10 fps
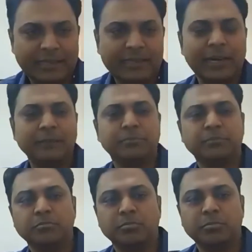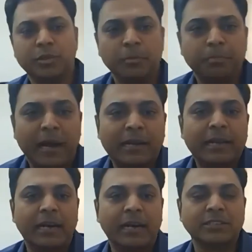think I
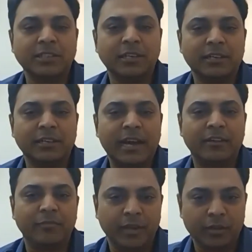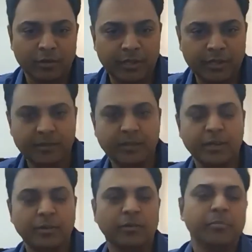partly answered that
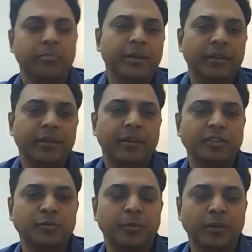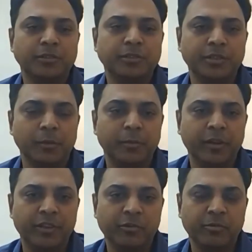in response to your
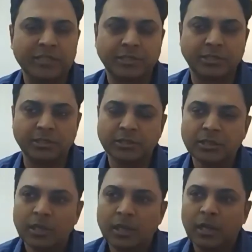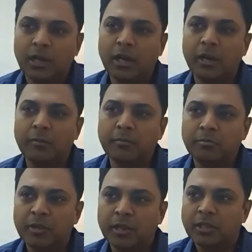previous question.
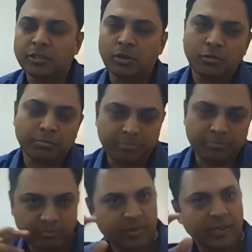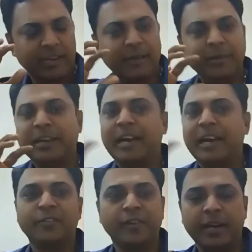So let me
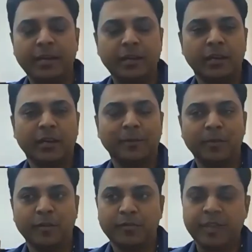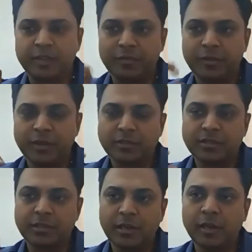clarify a couple of things
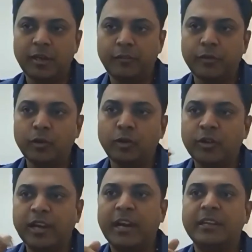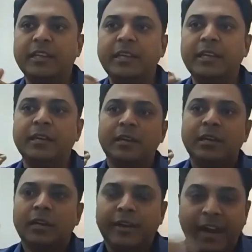first. If you look at the
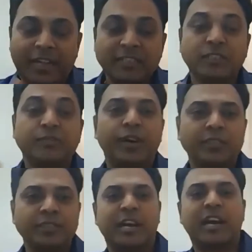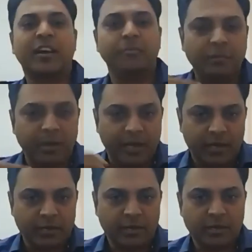transfers that have been
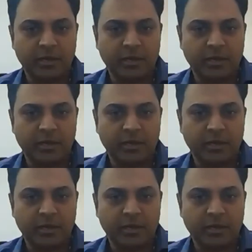made,